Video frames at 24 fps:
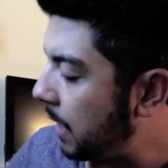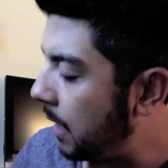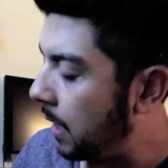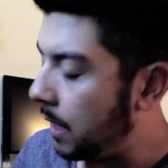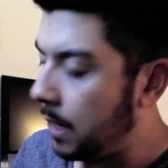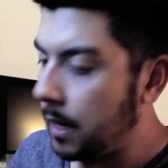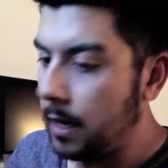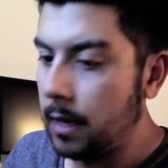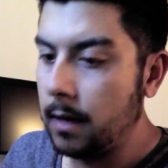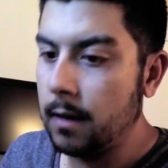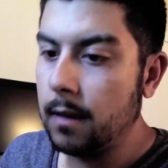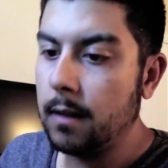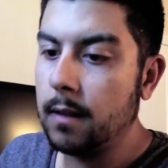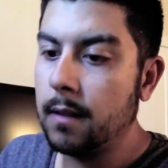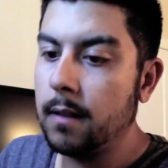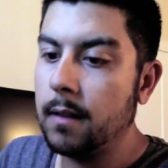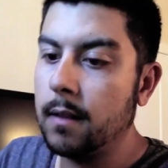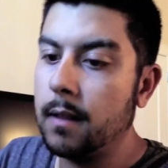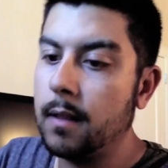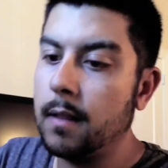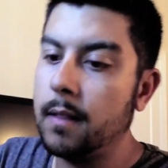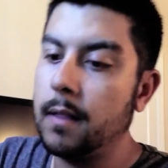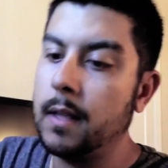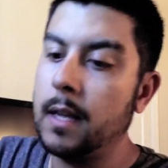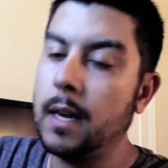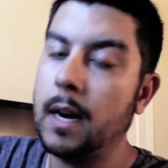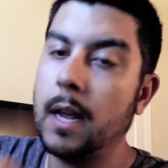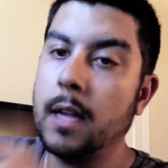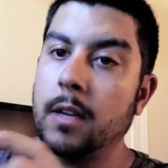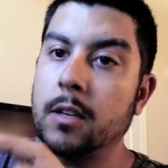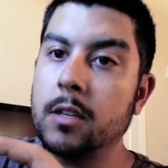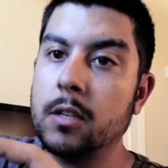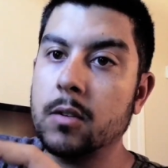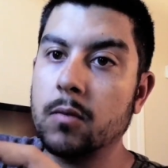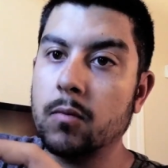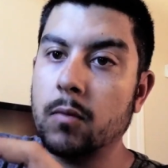and then
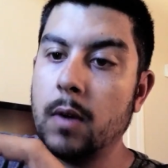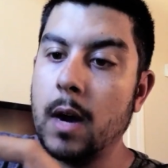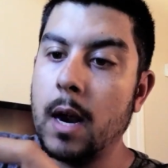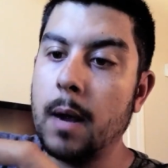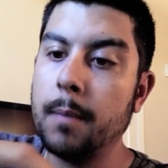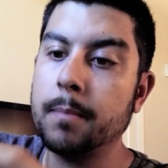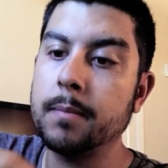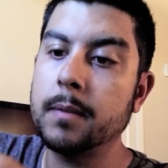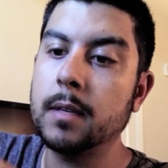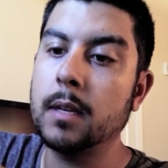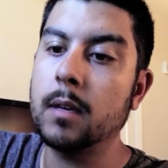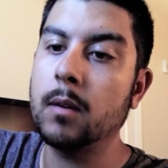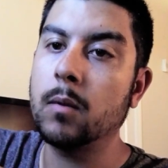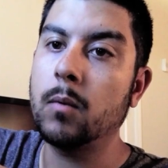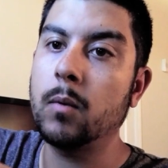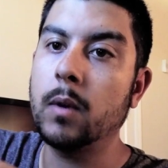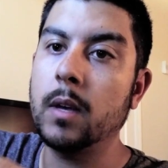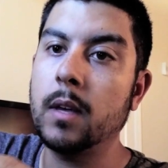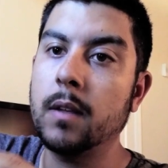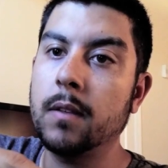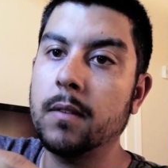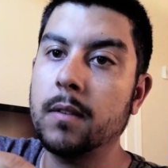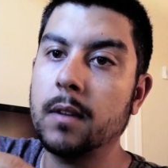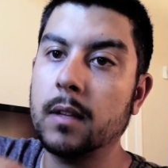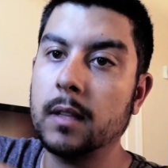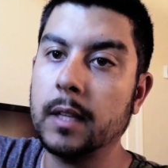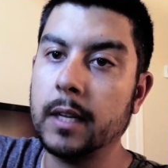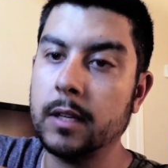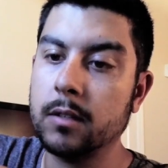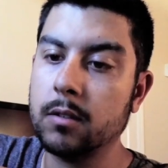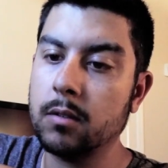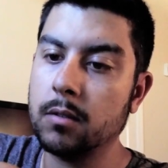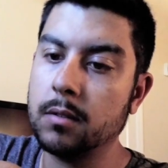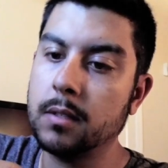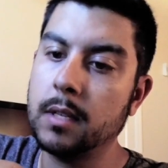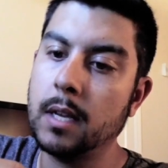I just wrapped it with
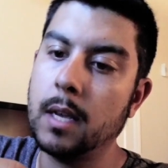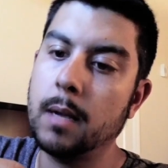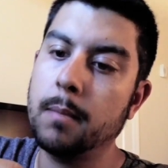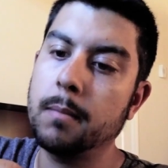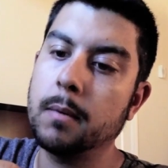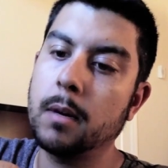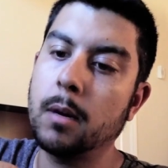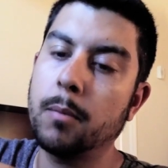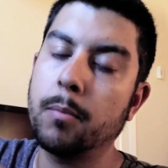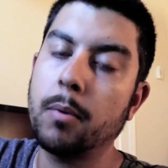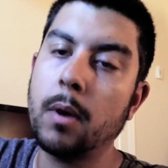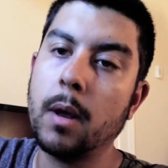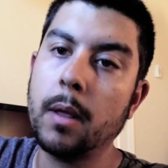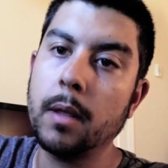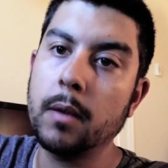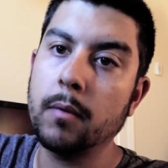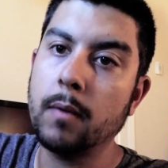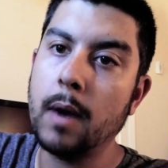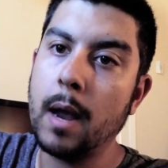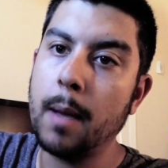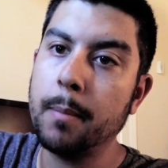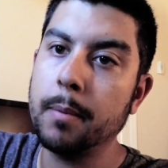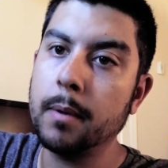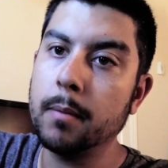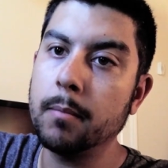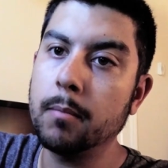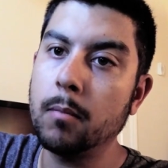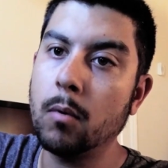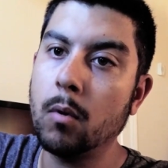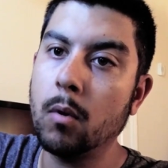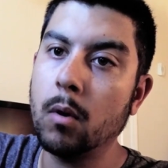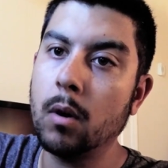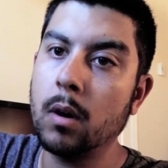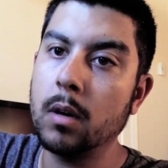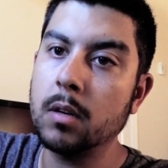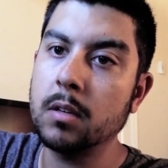electrical tape, and I'll probably wrap it
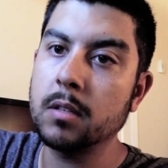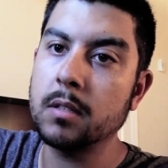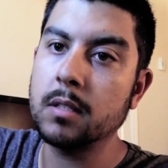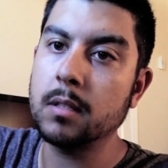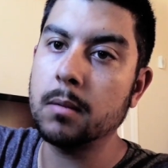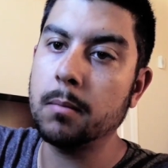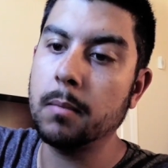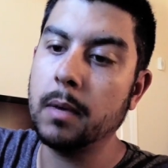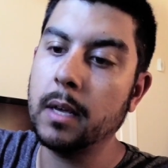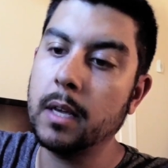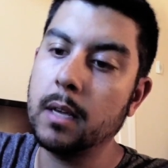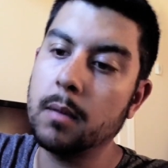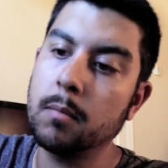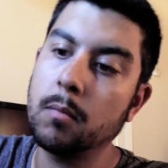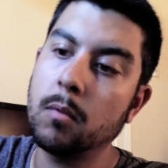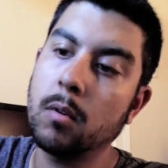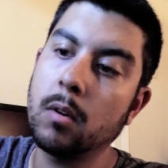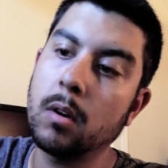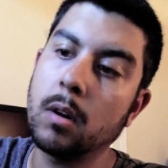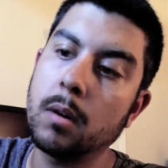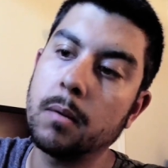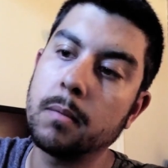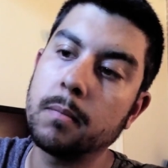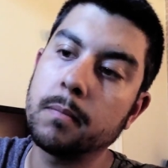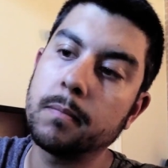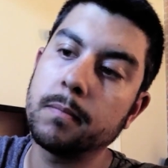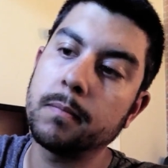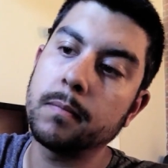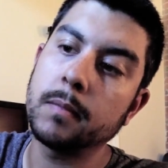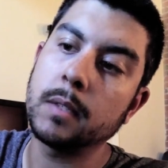more just to make it more